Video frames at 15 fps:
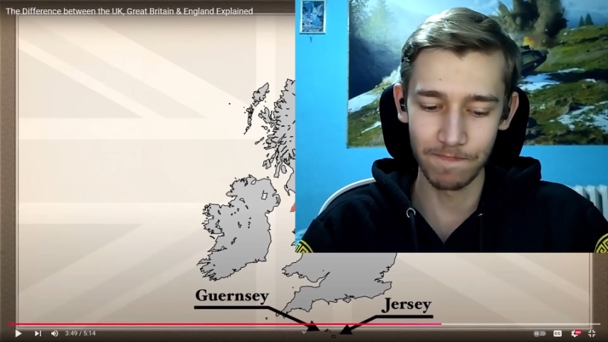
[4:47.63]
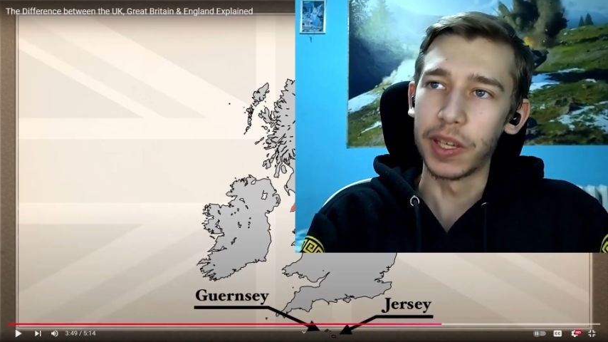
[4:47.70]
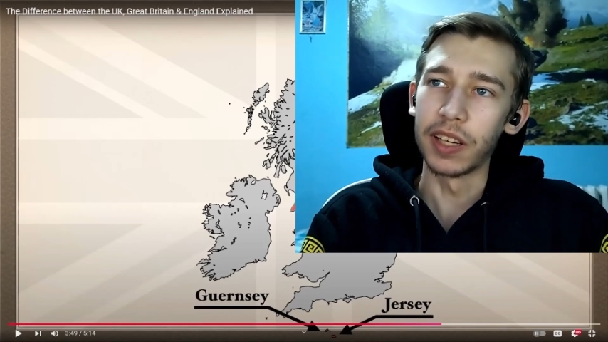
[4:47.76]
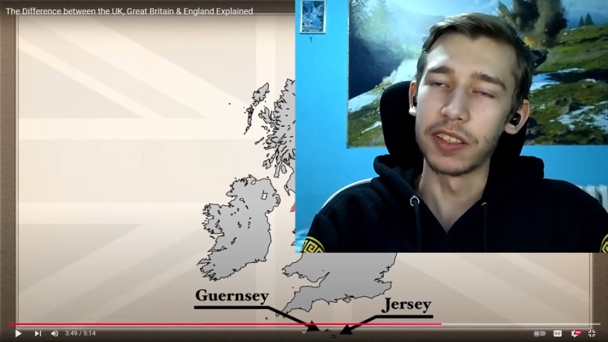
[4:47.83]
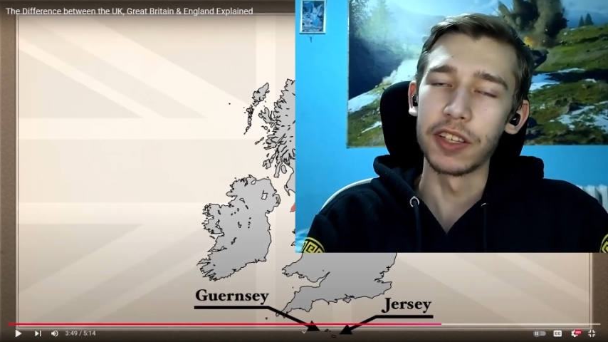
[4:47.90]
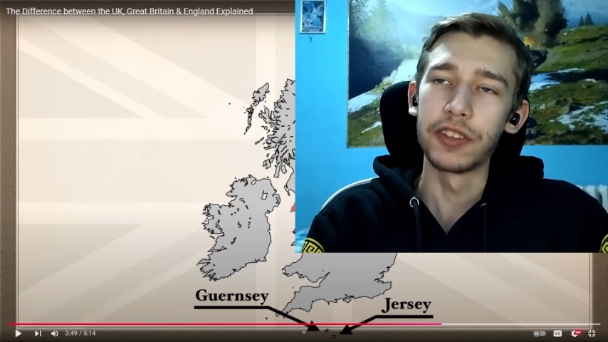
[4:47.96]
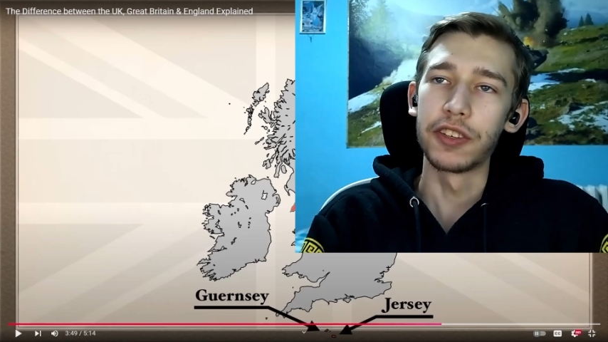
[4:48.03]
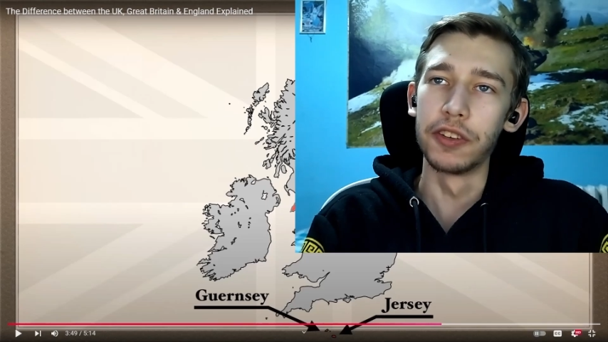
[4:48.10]

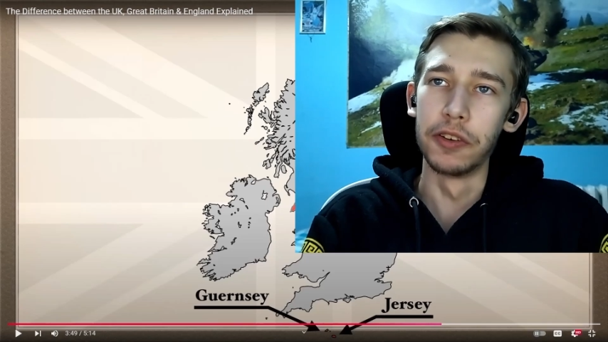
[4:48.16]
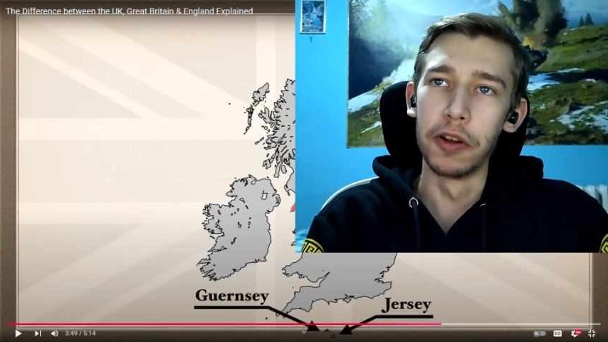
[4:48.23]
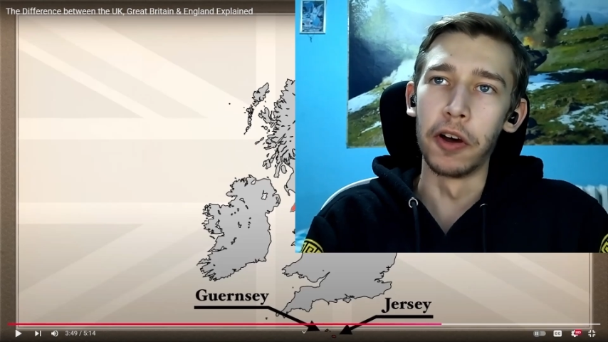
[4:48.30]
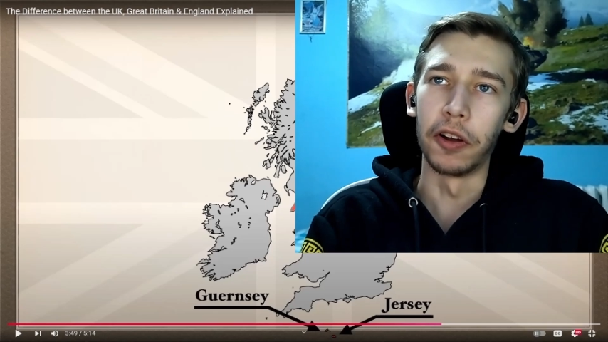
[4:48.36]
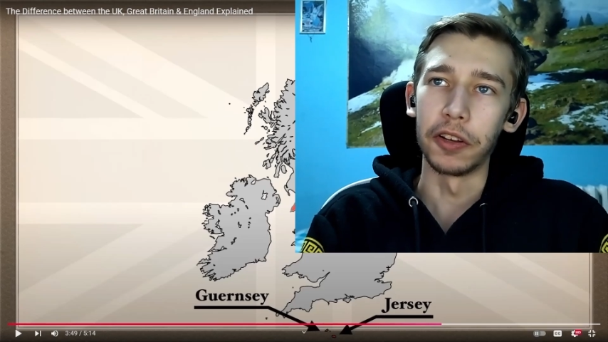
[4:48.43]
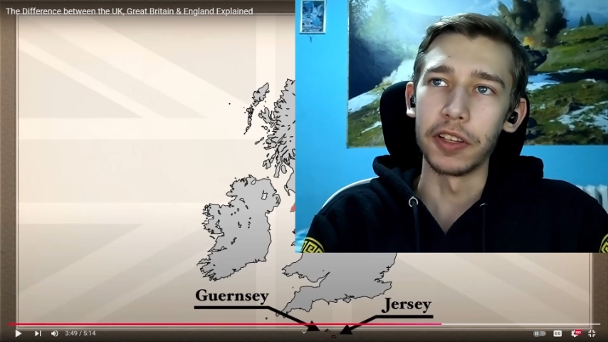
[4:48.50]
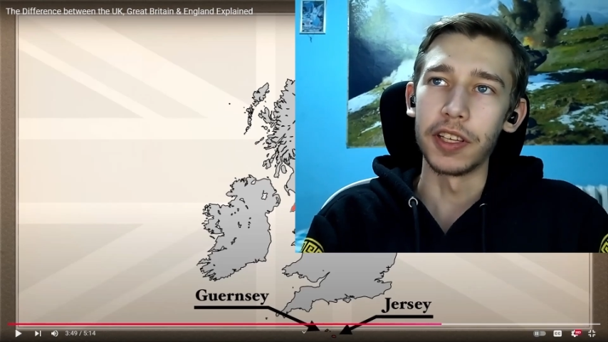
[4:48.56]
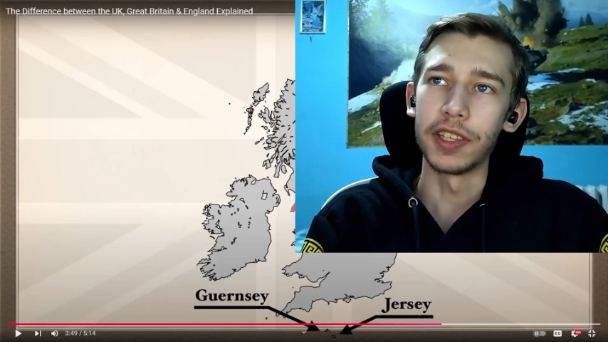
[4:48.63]
Because it's
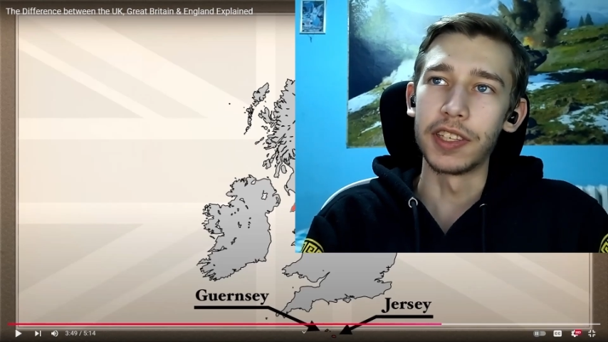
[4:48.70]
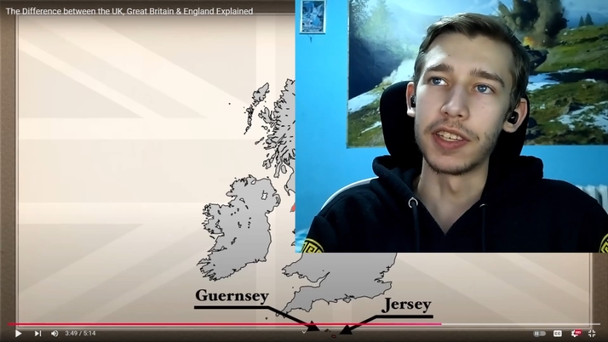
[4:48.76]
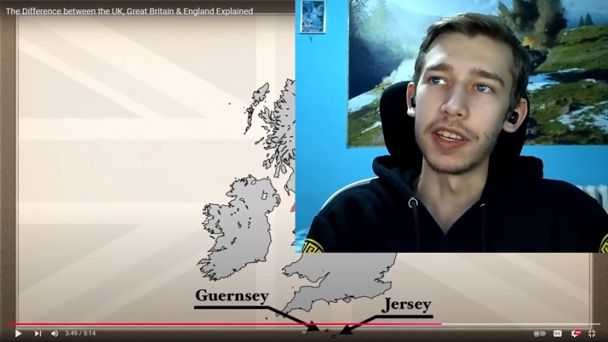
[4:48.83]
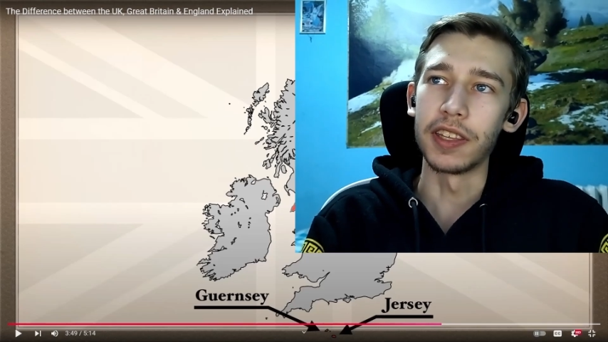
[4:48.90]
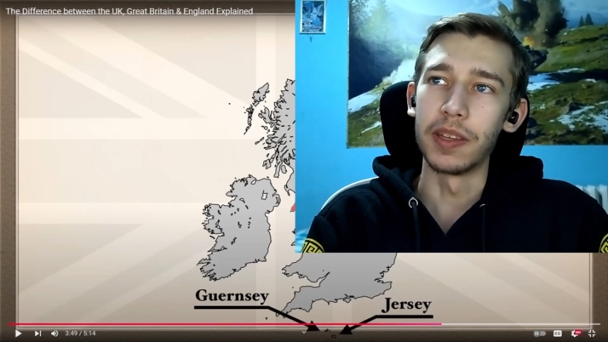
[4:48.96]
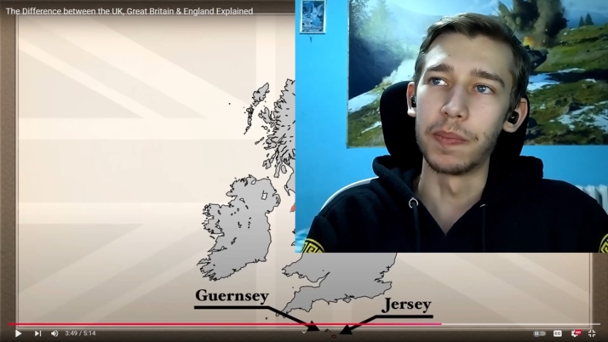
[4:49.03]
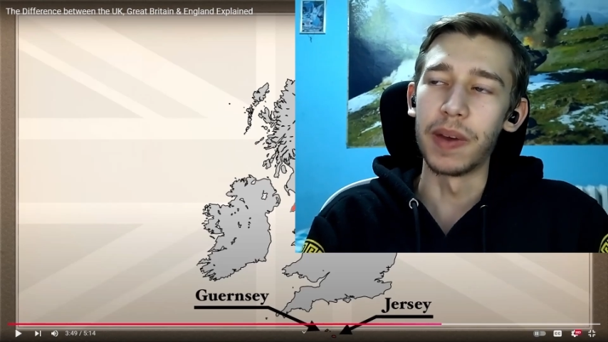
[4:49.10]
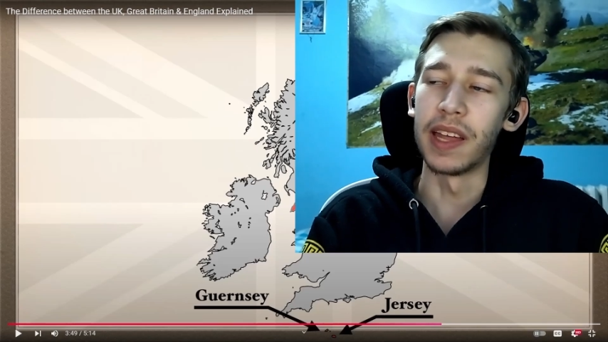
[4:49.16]
not, it's
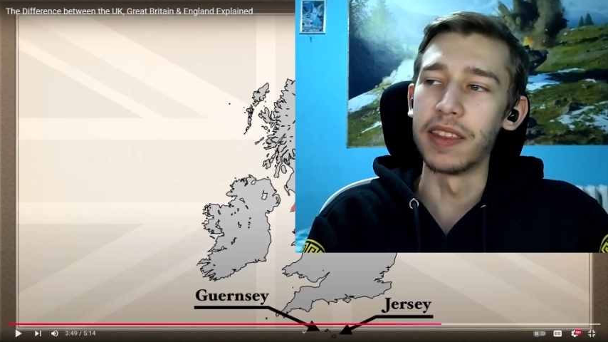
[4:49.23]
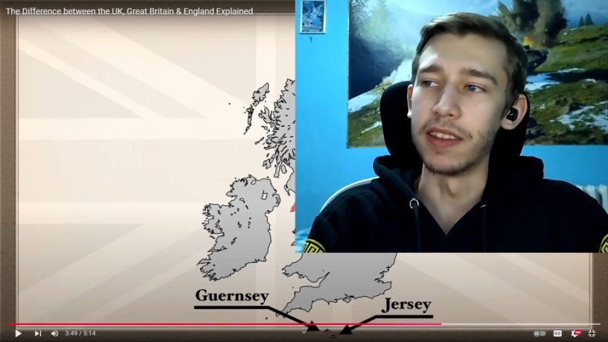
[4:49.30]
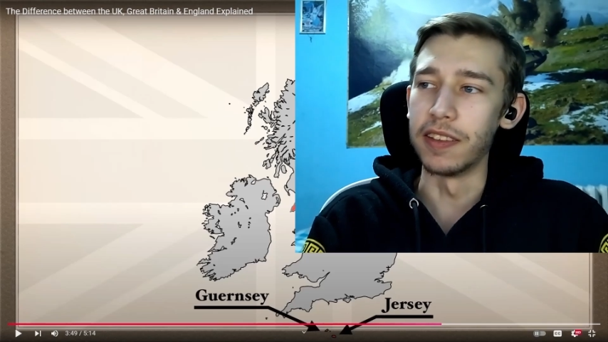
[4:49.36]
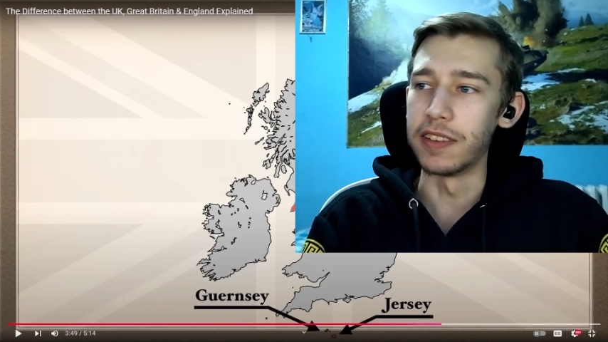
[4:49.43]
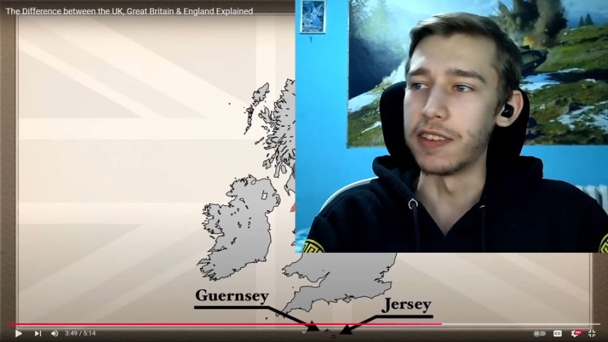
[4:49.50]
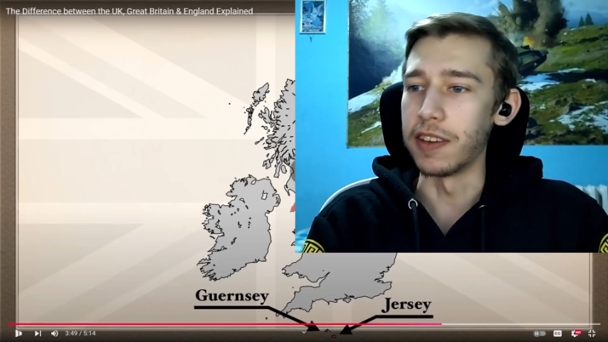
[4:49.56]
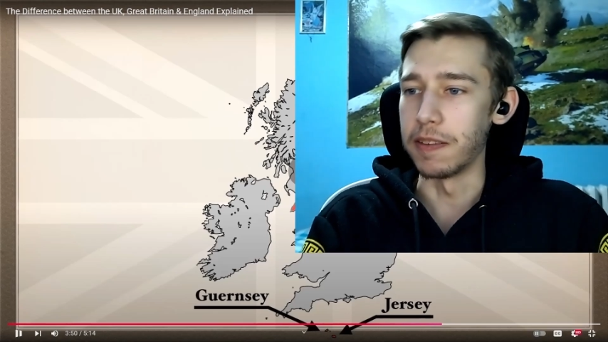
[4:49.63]
a dependency.